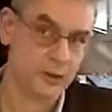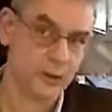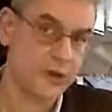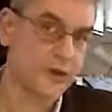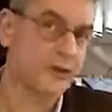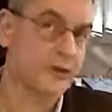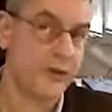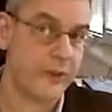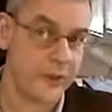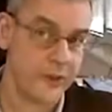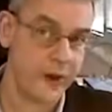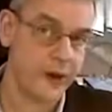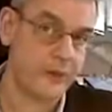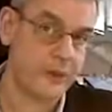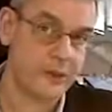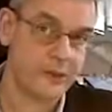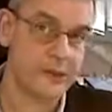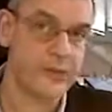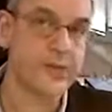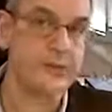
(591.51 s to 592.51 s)
to which the
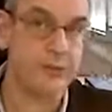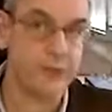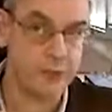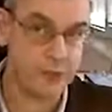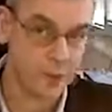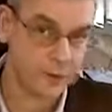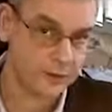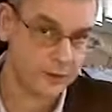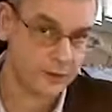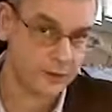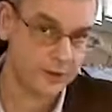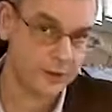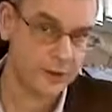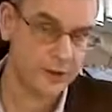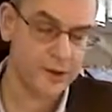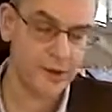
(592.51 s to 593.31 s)
therapist is subjected